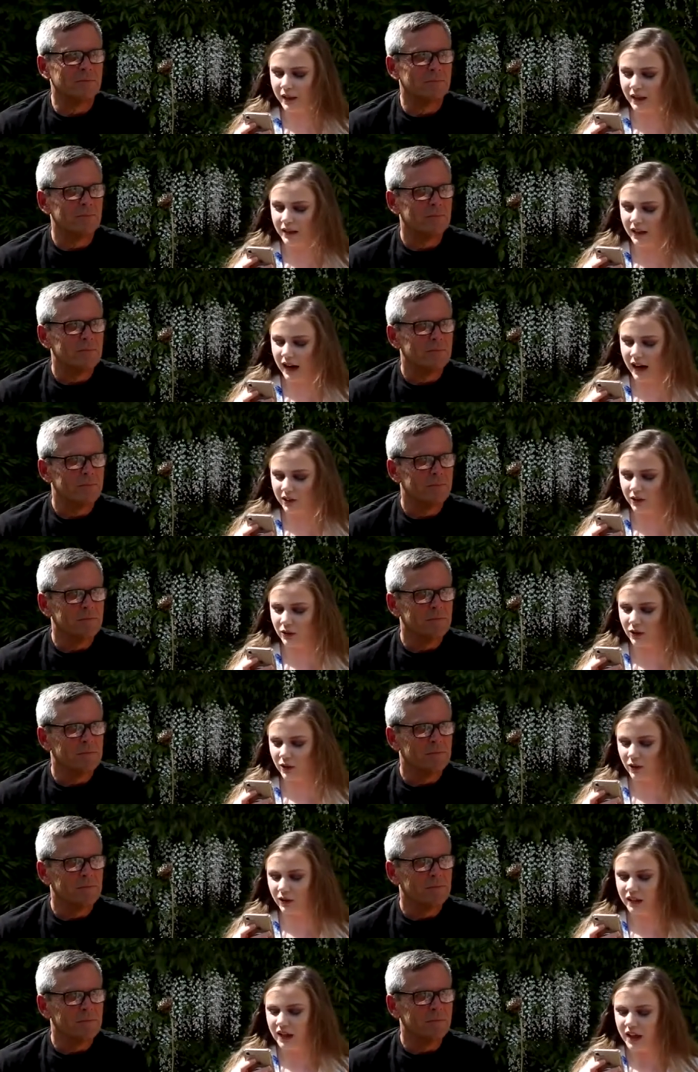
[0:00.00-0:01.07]
Speaker 1: mean at
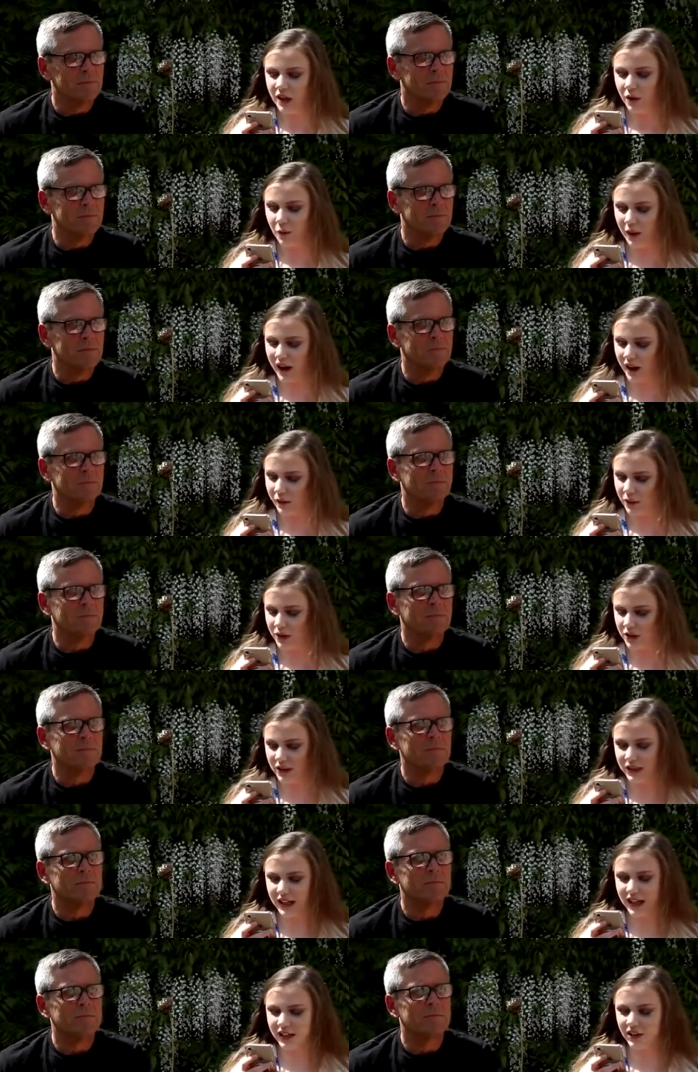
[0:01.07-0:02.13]
all, where would you
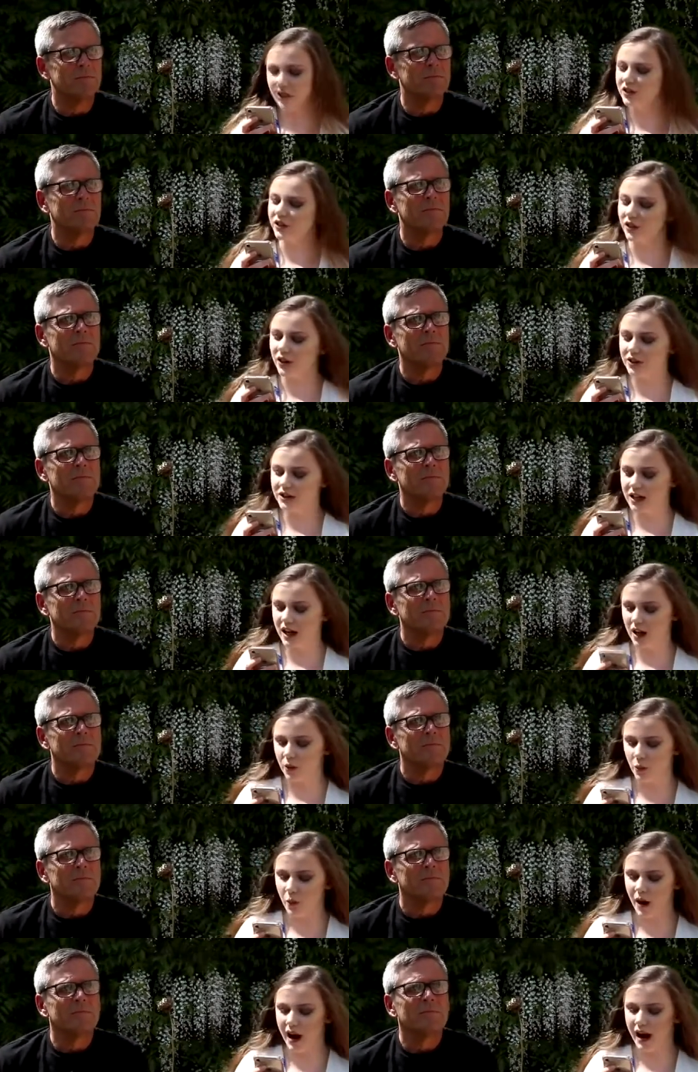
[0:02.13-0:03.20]
take your daughter
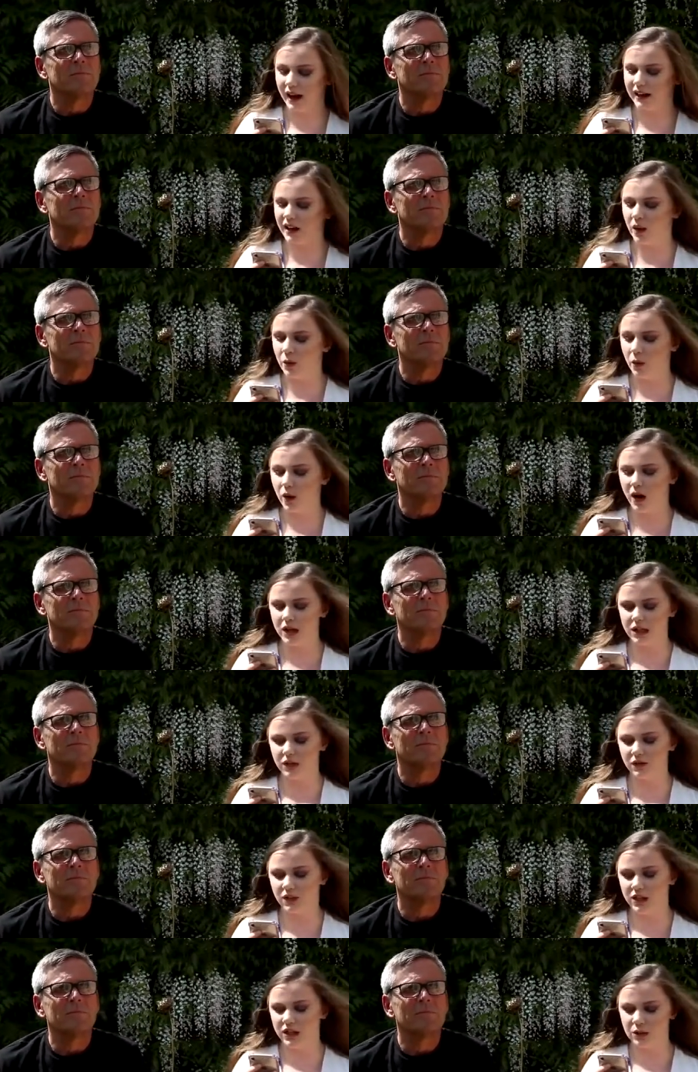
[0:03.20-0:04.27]
and why, and what
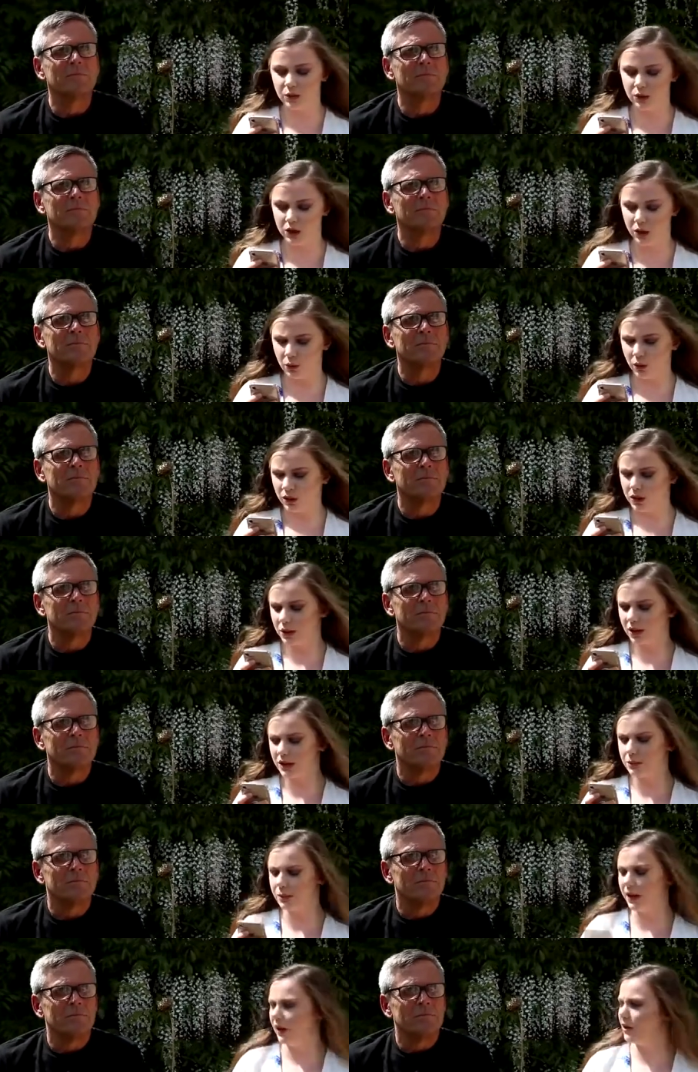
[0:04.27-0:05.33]
activities would you want to
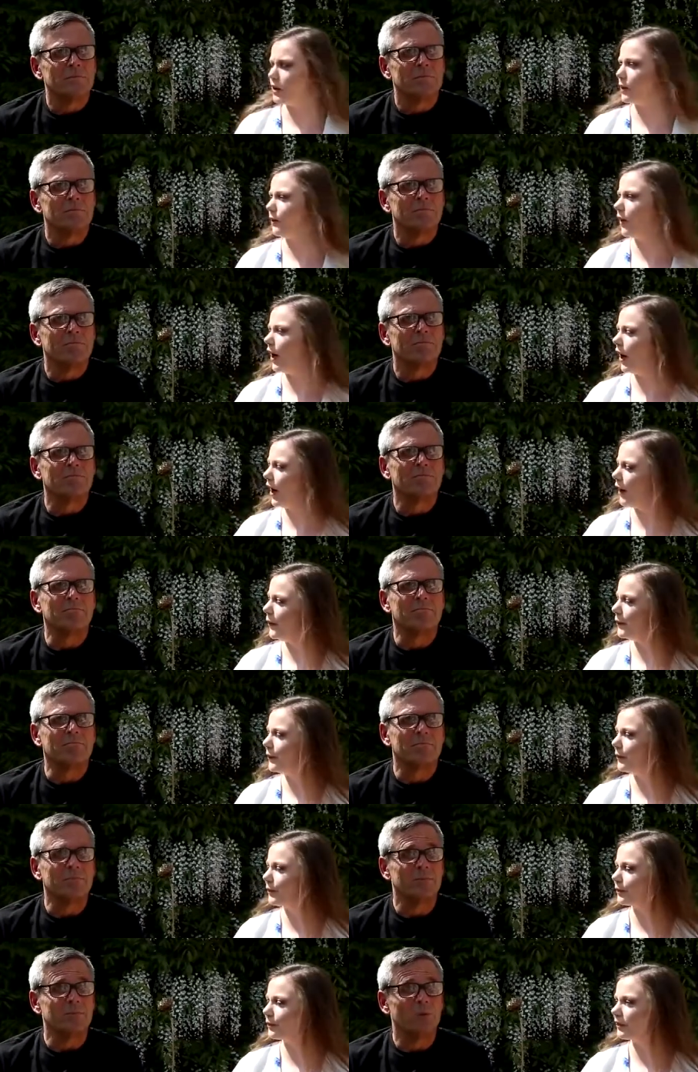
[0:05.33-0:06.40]
experience with her?
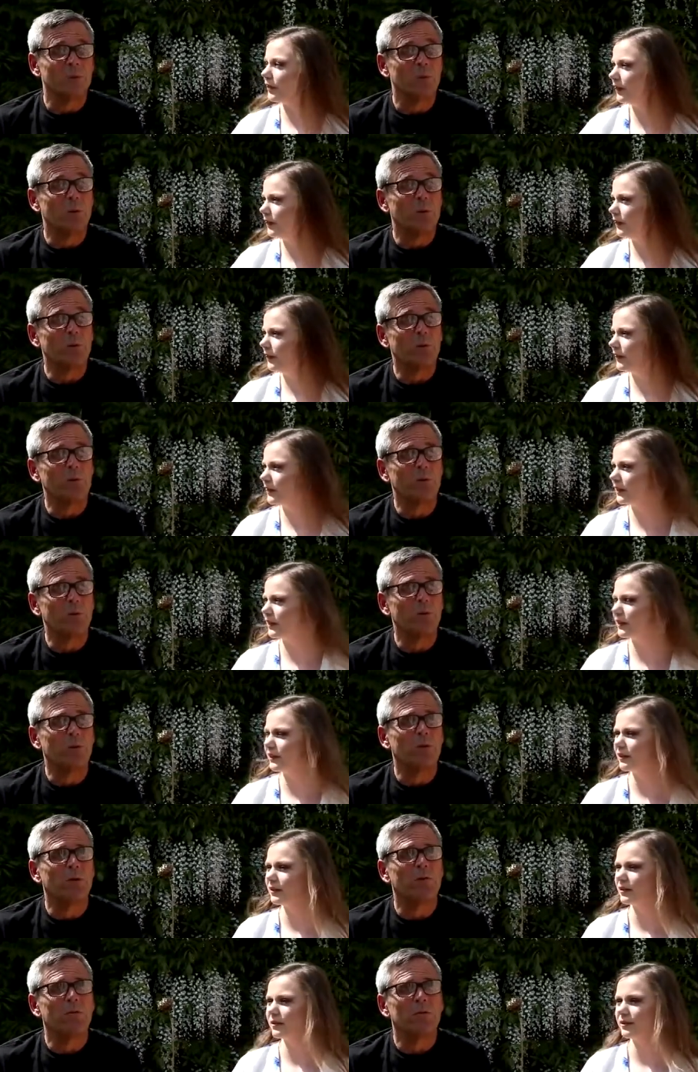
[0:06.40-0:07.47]
Speaker 2: Well, where would we
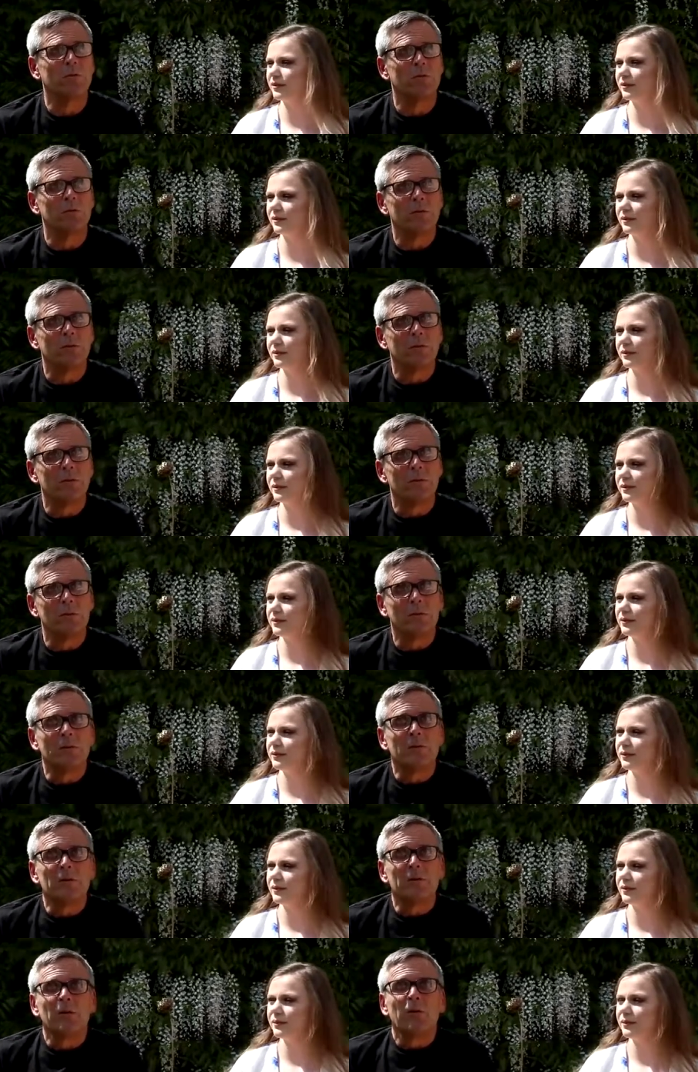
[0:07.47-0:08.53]
go?
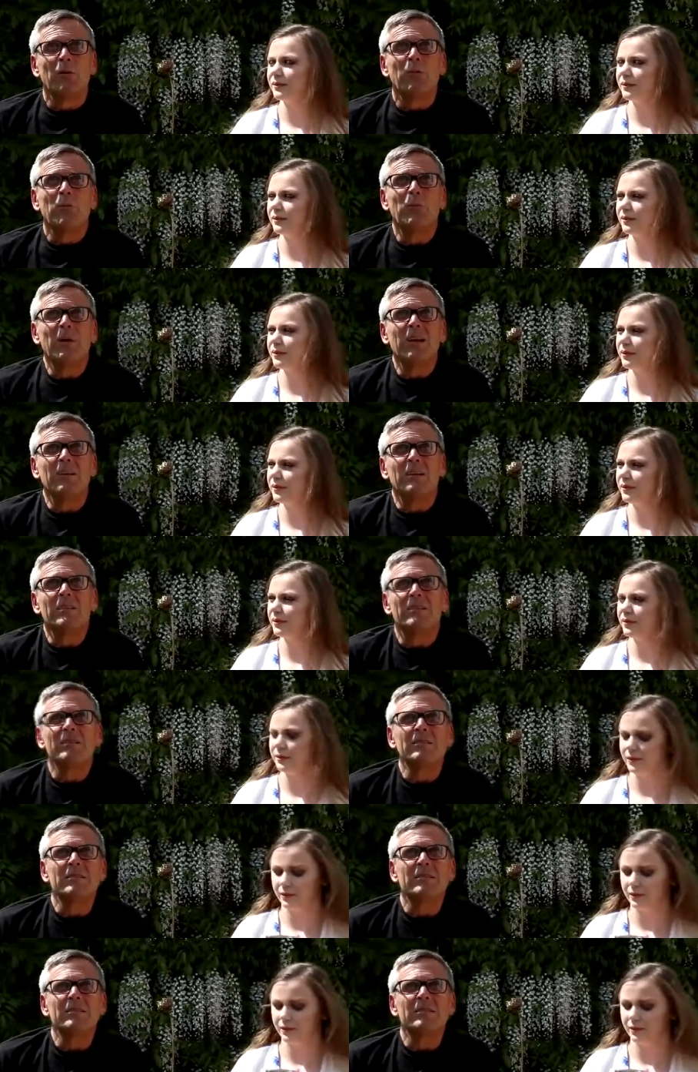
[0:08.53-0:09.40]
Well,